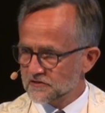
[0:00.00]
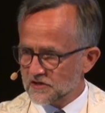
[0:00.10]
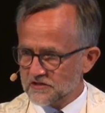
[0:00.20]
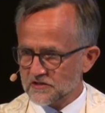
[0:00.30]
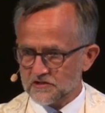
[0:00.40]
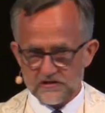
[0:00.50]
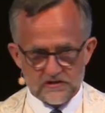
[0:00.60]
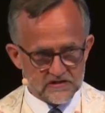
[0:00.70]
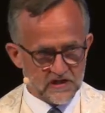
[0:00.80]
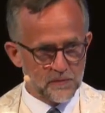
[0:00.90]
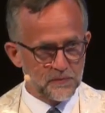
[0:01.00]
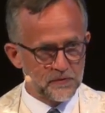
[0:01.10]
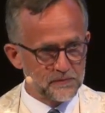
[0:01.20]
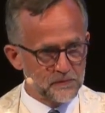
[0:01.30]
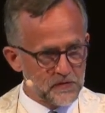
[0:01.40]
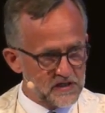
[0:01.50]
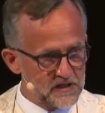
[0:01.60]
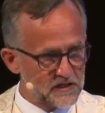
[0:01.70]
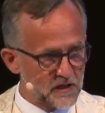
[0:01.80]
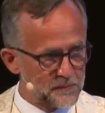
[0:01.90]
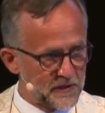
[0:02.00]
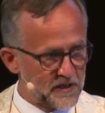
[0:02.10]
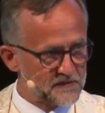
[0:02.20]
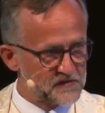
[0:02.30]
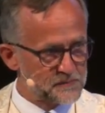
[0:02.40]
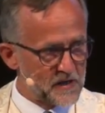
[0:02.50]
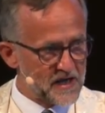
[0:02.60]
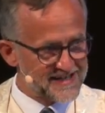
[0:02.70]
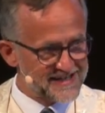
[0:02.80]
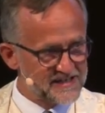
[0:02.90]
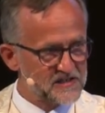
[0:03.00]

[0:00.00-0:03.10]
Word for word: Jesus is the temple, and we are part of his body.